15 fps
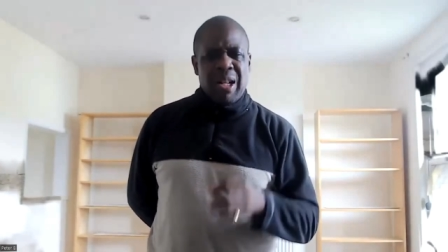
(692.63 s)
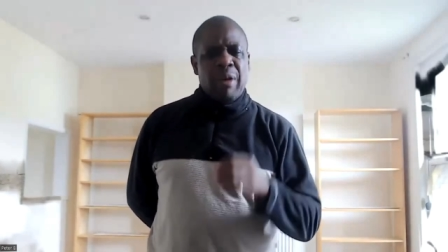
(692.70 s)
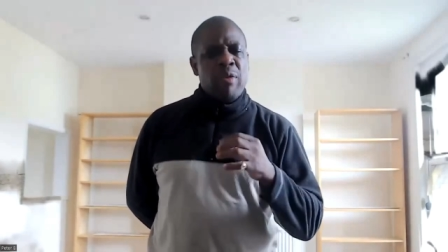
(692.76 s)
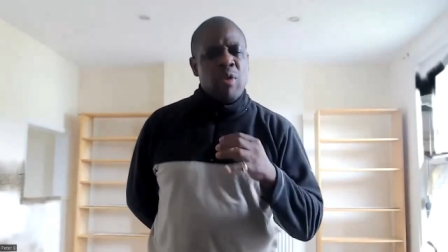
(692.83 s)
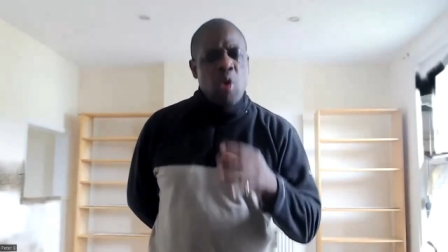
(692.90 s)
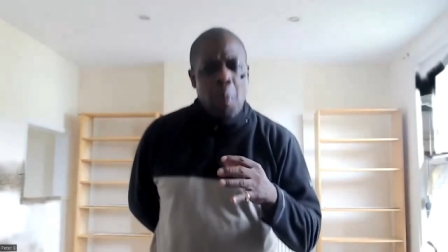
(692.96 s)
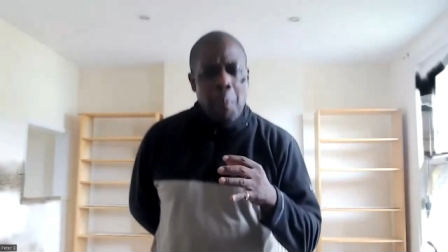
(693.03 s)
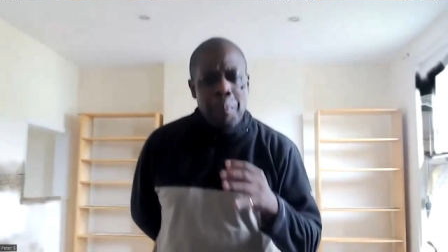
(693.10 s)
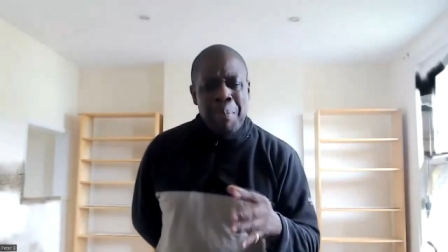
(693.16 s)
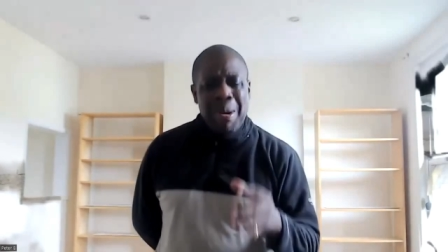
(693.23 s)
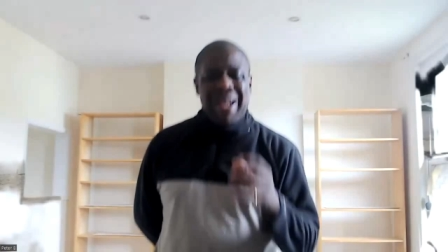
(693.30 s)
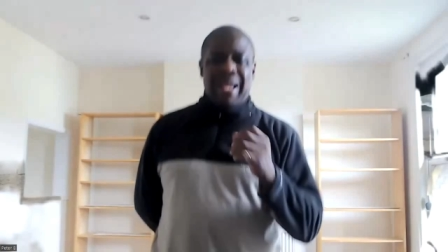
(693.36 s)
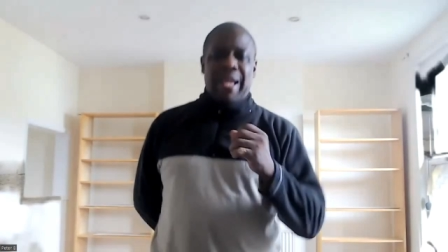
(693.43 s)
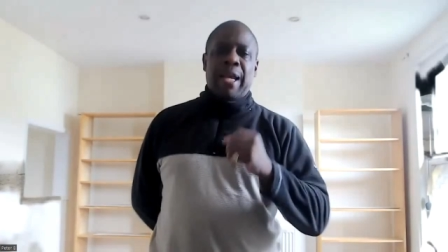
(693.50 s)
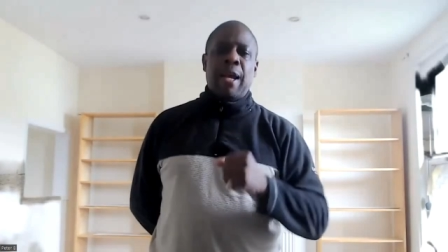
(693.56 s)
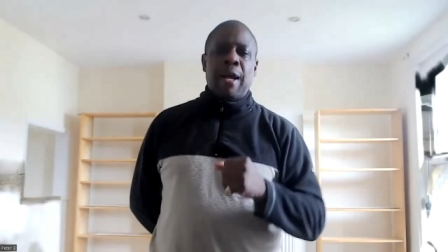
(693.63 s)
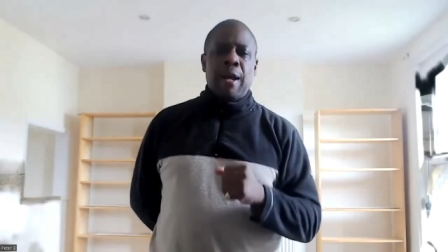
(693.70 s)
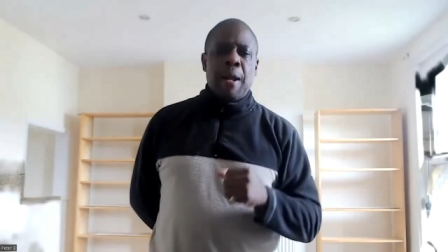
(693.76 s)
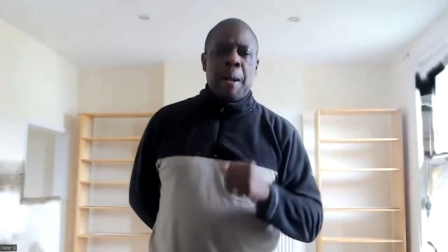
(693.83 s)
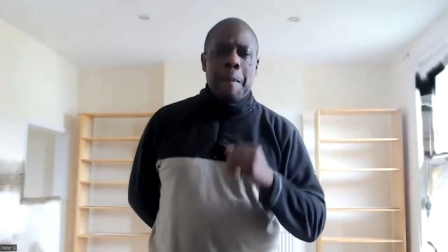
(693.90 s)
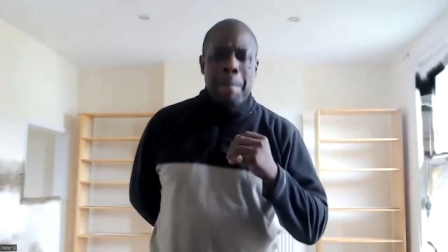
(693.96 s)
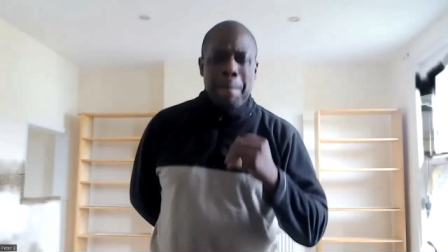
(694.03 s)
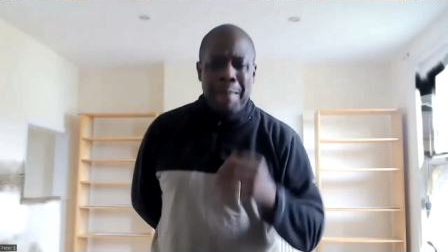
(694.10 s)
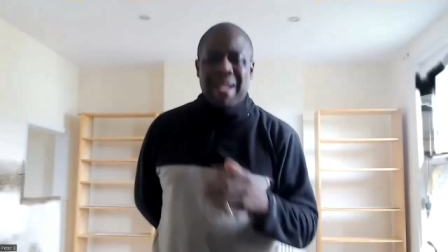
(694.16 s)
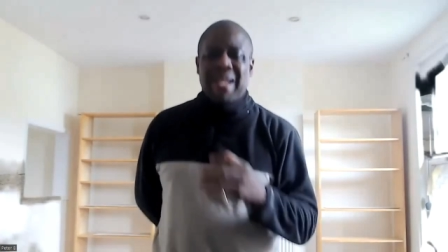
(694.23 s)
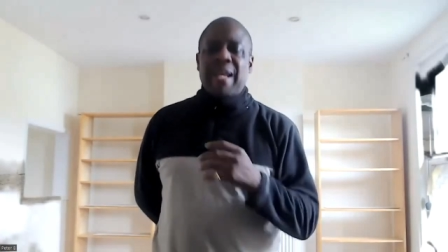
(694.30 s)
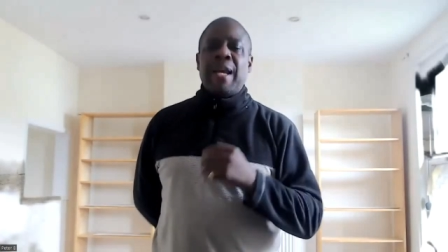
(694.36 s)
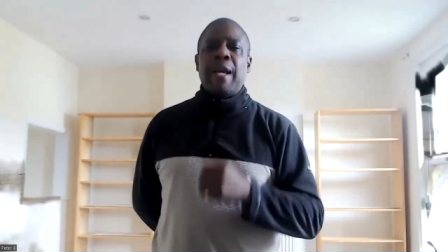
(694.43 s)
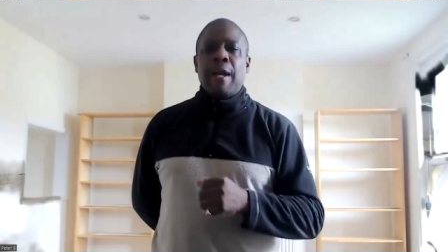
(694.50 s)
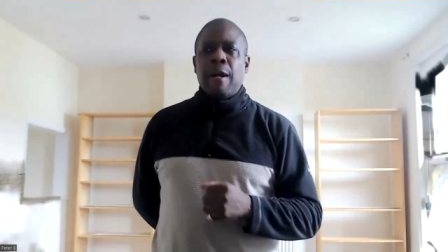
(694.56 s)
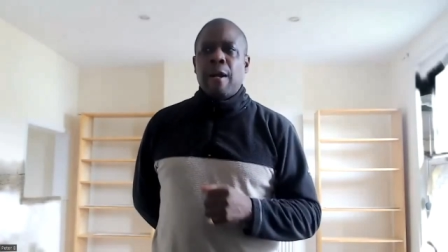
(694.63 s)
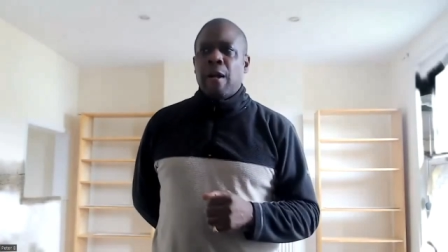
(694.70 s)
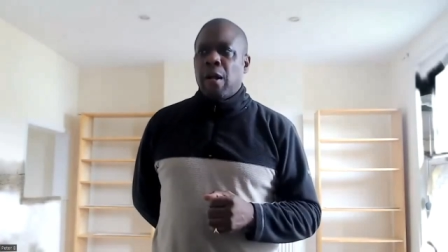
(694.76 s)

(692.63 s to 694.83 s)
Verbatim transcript: There are not many, many